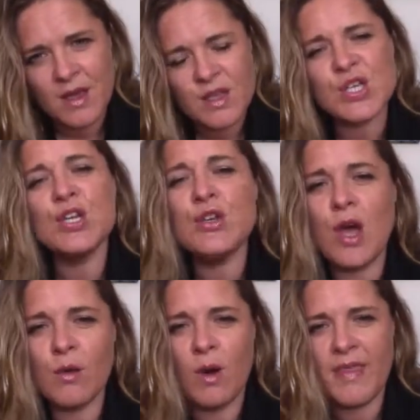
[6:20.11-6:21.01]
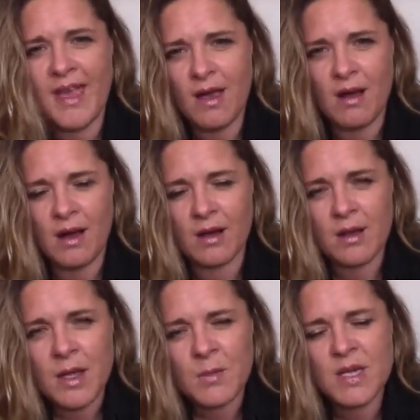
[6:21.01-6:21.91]
so you know what they are.
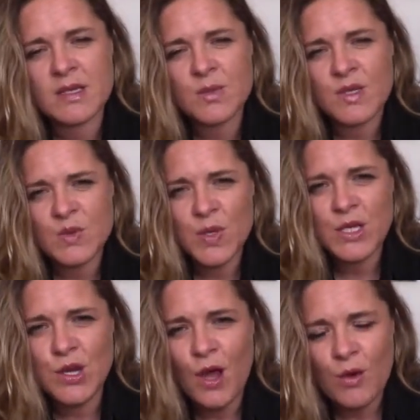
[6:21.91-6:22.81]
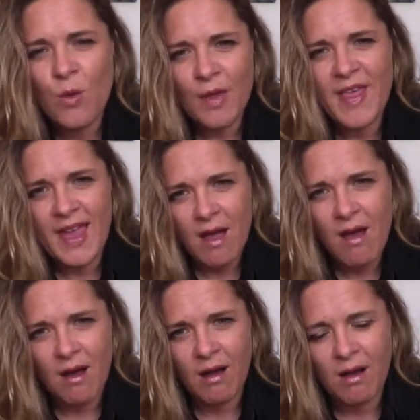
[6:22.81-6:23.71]
Because once we know what they
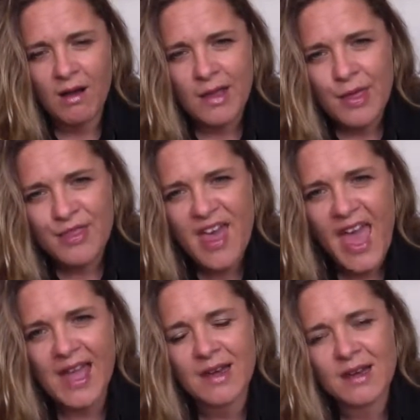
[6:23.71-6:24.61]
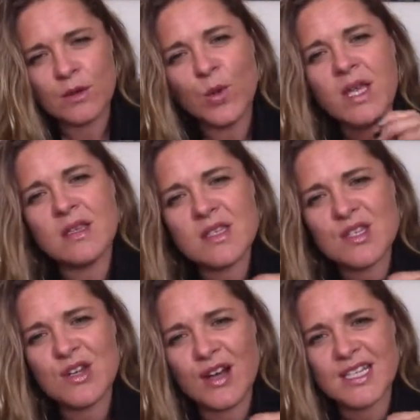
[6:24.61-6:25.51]
are, then we can
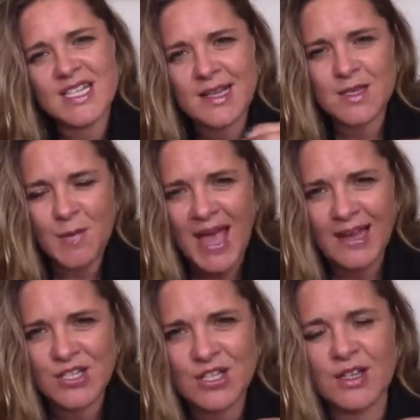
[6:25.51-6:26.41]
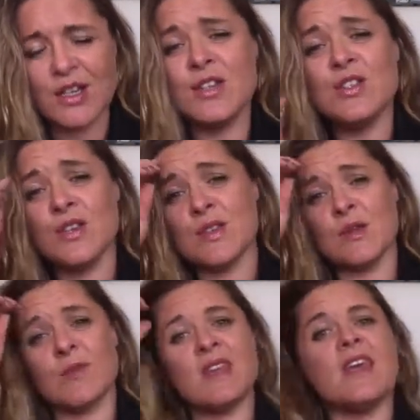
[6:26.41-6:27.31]
start to take some action and do
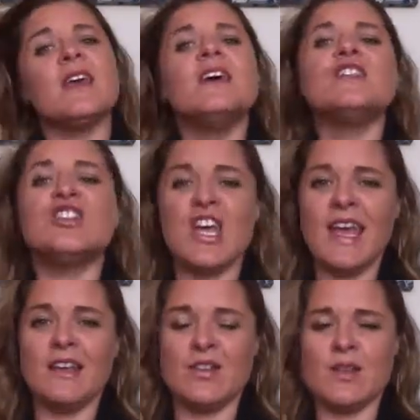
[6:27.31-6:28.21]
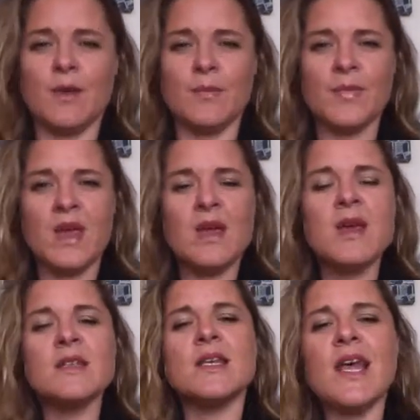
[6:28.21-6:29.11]
something to change them.
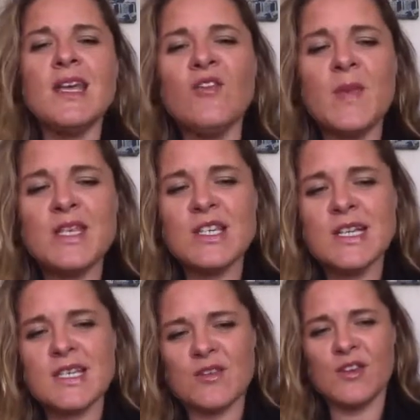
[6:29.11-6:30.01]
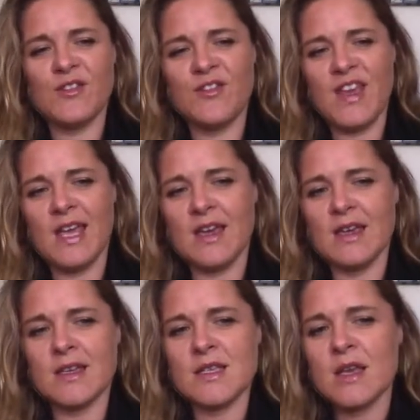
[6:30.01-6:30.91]
So now you've made your list of your
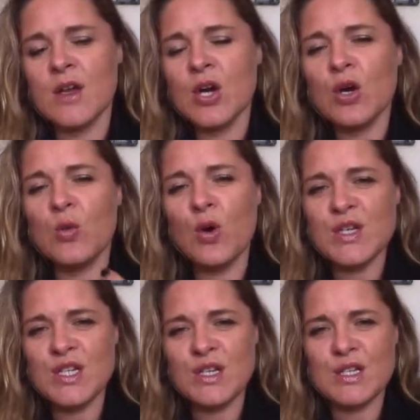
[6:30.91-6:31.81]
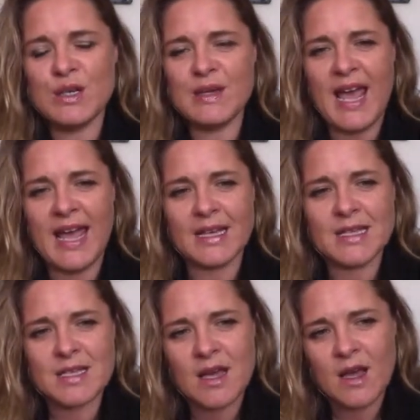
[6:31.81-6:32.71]
fears, what do you do
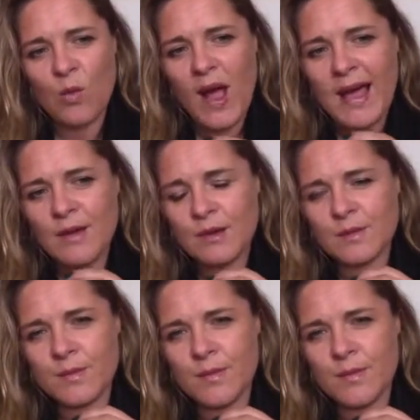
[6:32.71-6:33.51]
next? Well,